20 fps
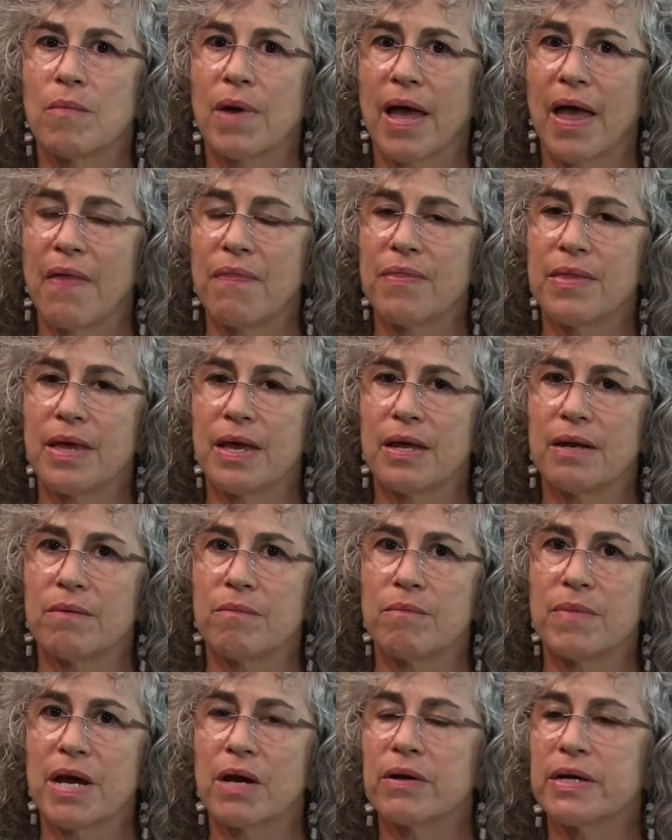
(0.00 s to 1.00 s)
and
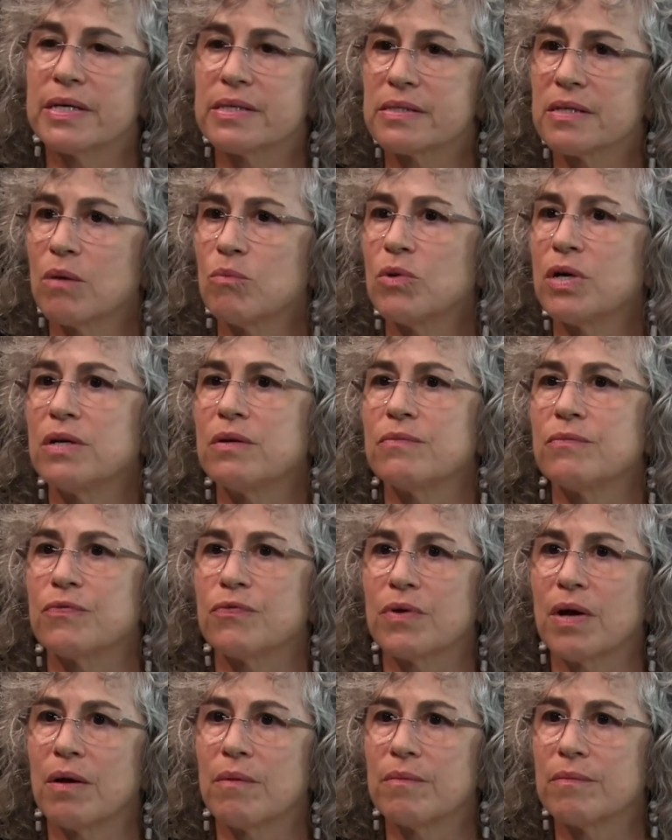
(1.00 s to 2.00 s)
then marrying someone
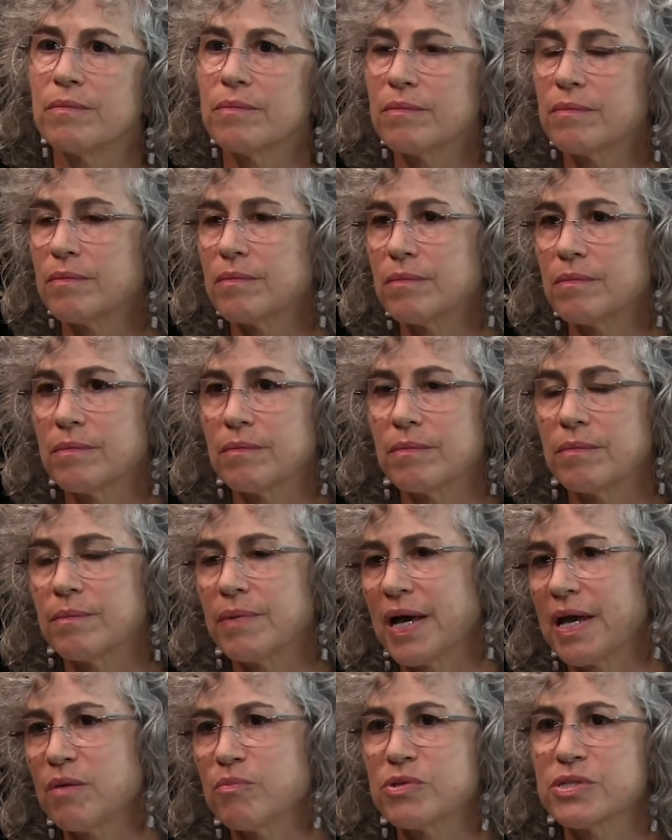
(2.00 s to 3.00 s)
from
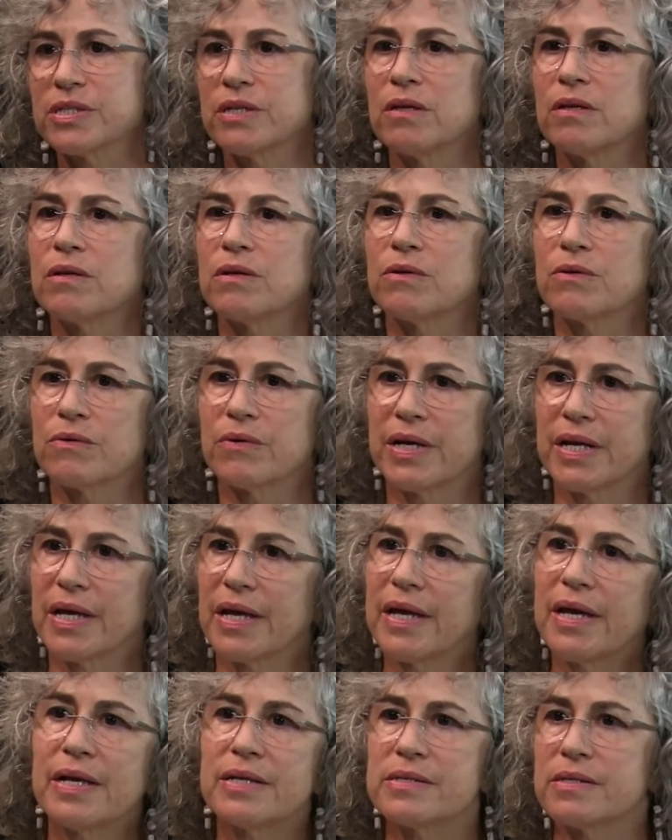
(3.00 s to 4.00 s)
by a Brazilian creating
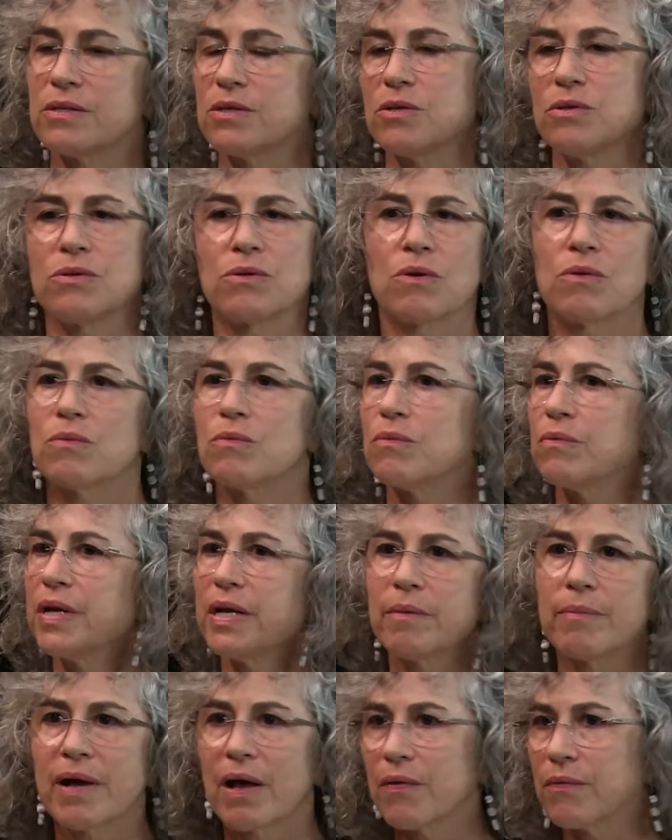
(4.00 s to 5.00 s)
kids, and you don't
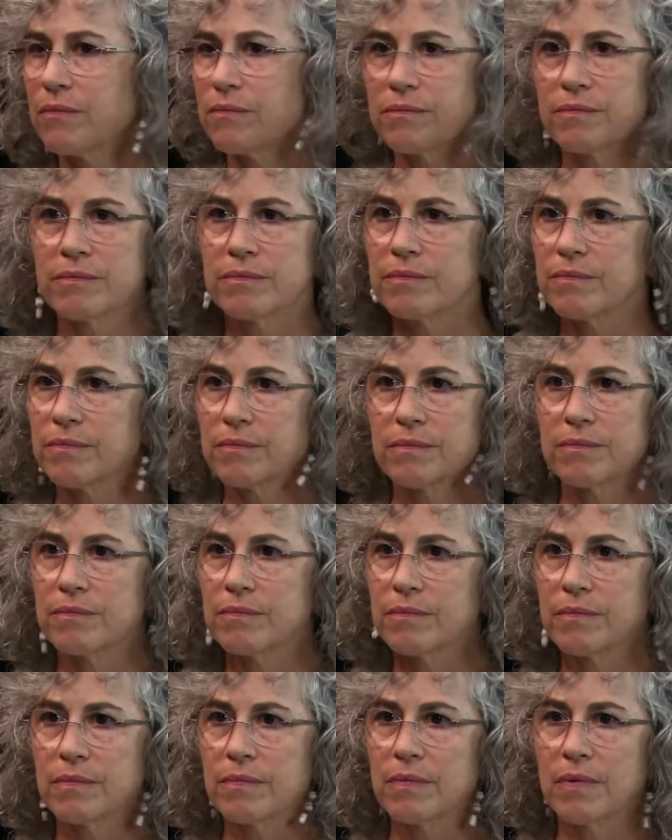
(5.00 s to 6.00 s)
read about
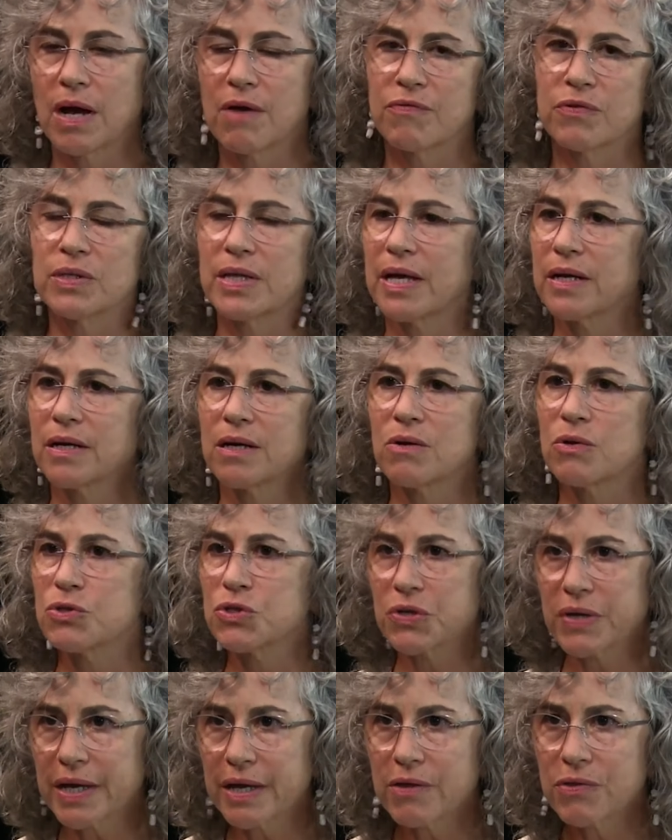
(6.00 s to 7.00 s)
Afro Latin
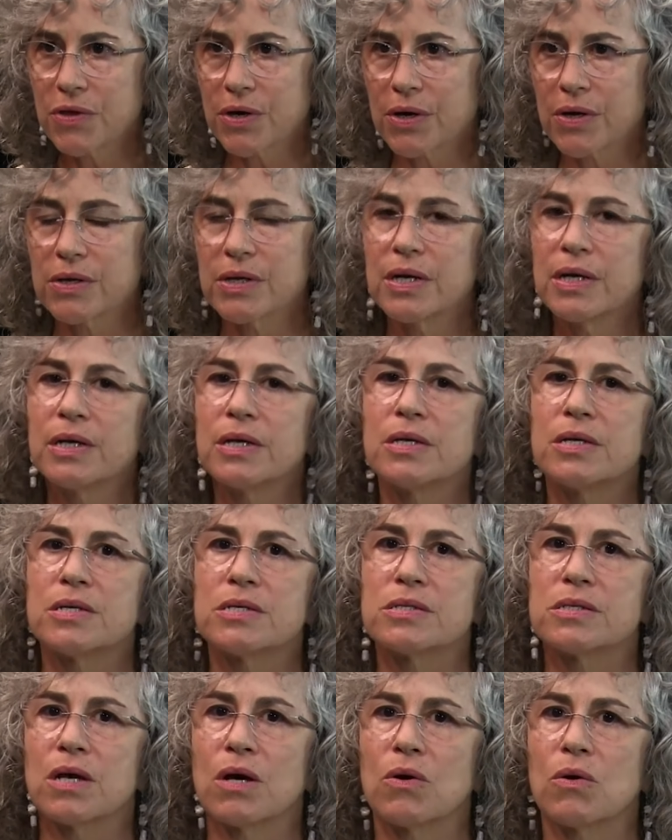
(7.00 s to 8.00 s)
culture either.
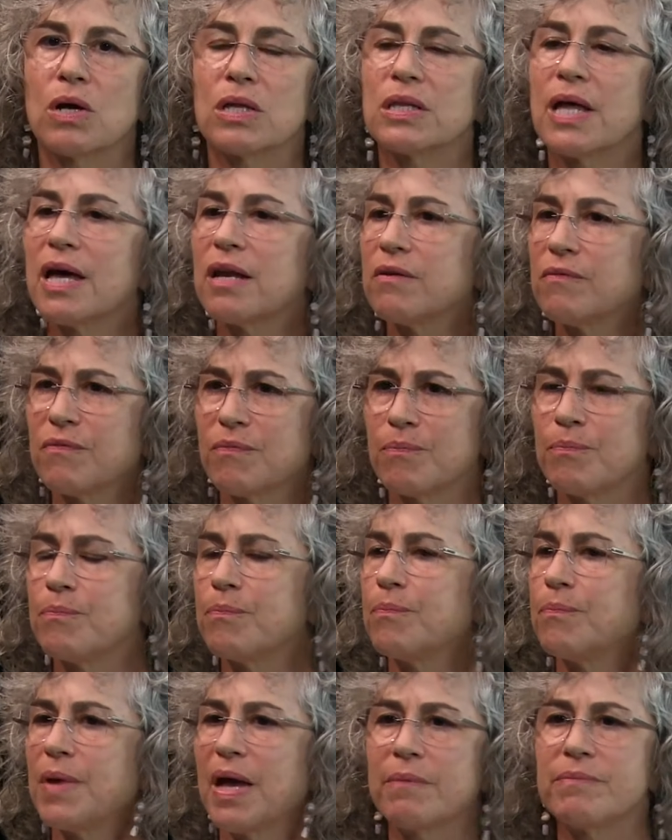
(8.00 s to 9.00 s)
So a lot of
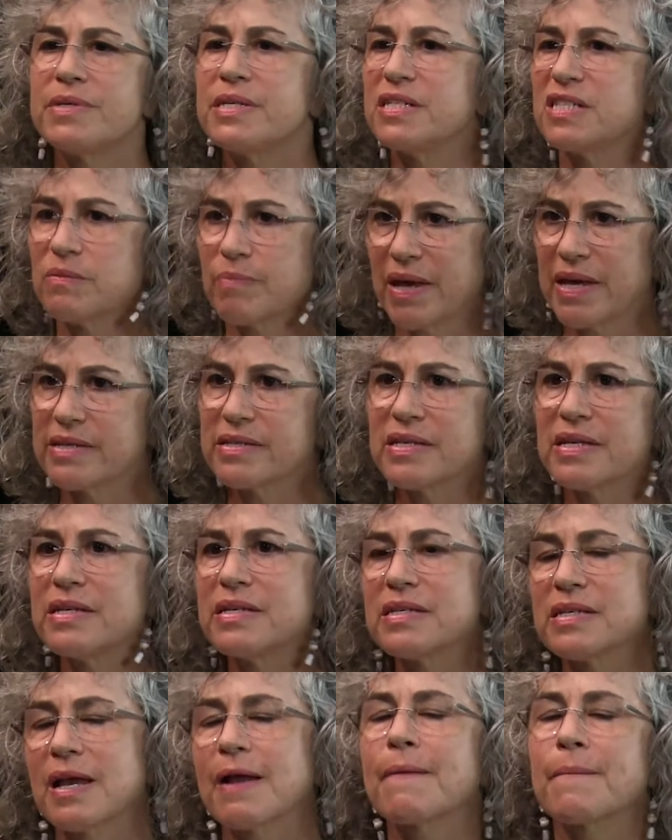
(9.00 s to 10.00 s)
empty
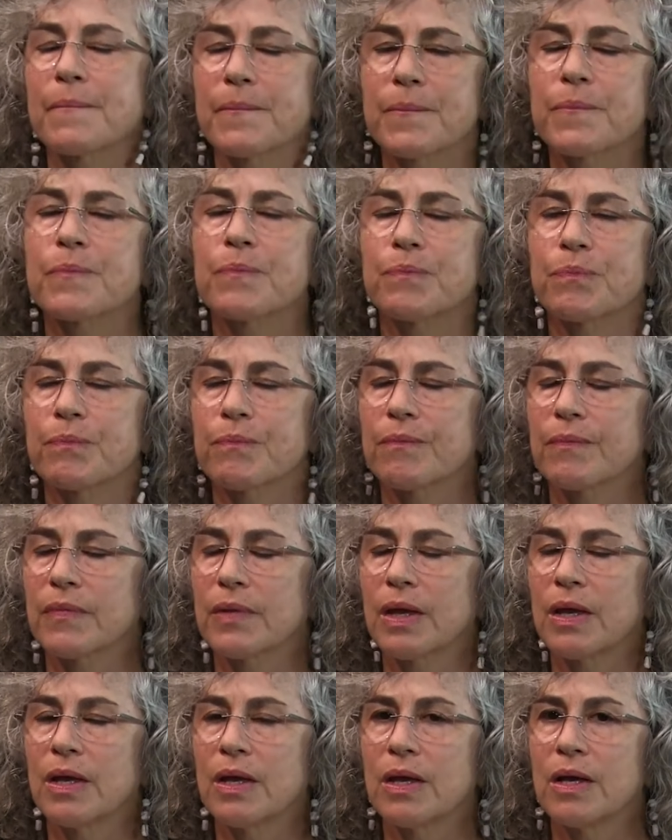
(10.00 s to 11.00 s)
spaces.
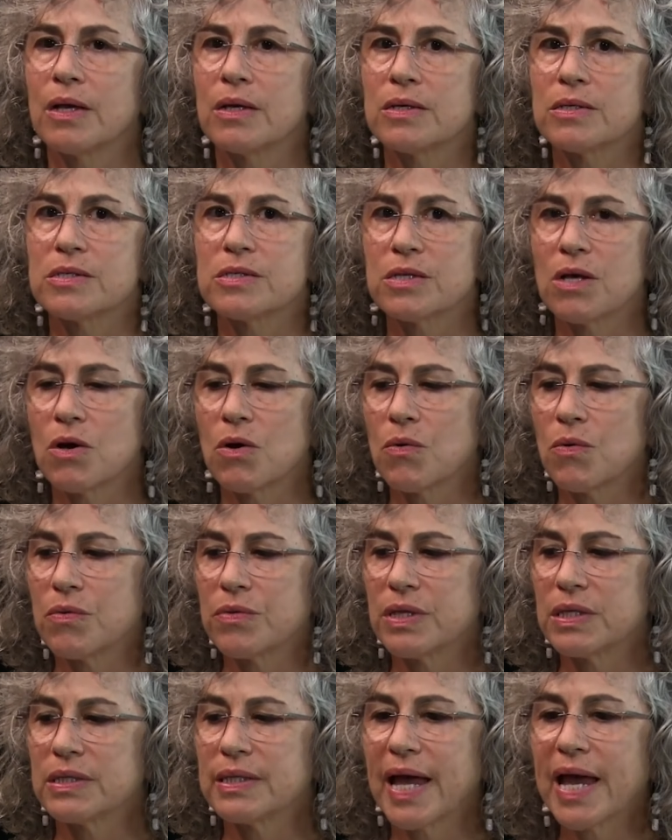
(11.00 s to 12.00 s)
So
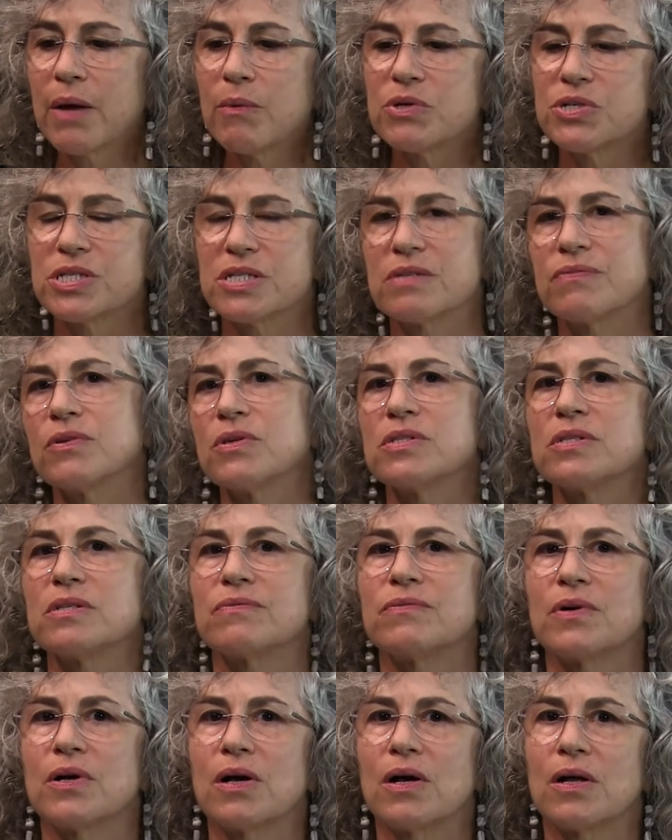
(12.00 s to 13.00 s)
the languages, first
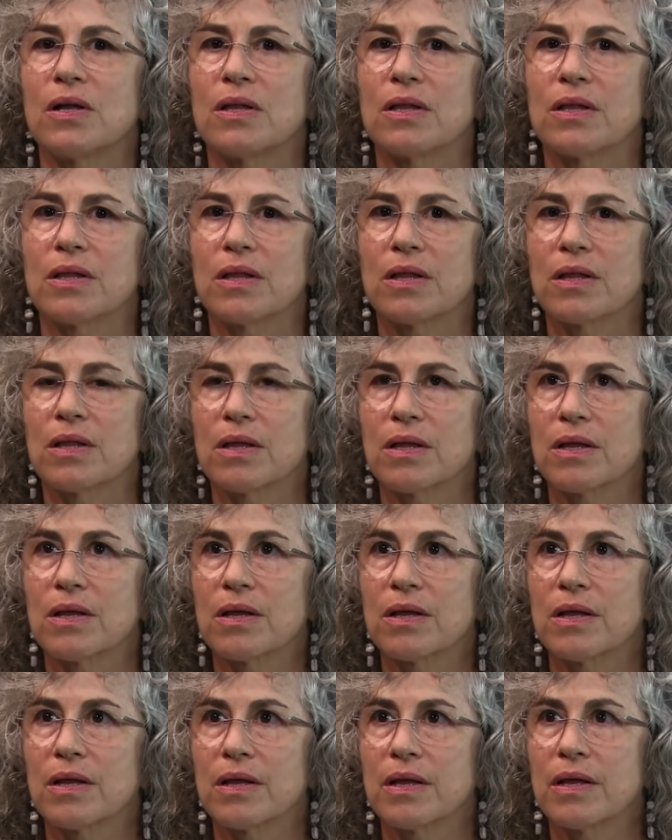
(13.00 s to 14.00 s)
of all,
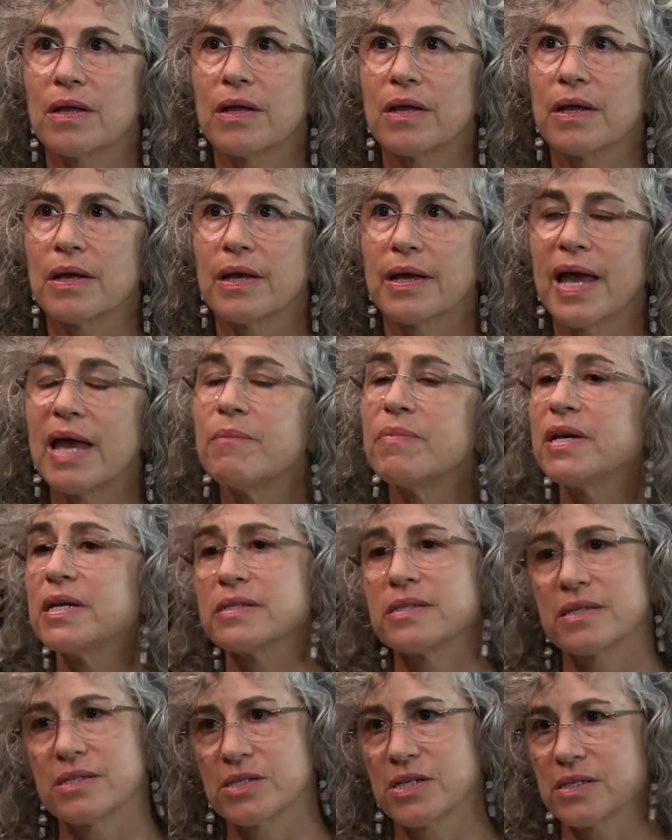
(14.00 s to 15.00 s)
came
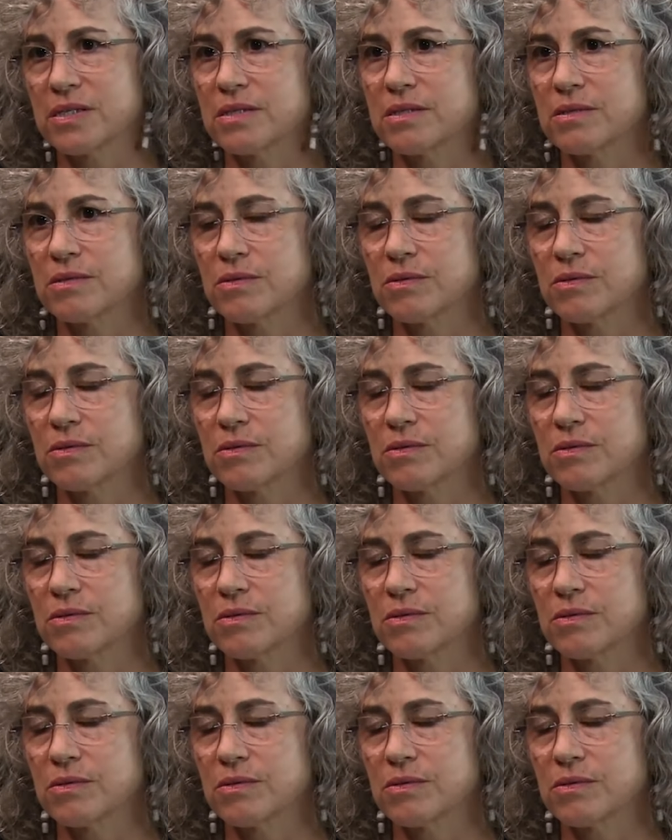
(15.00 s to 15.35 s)
because it's just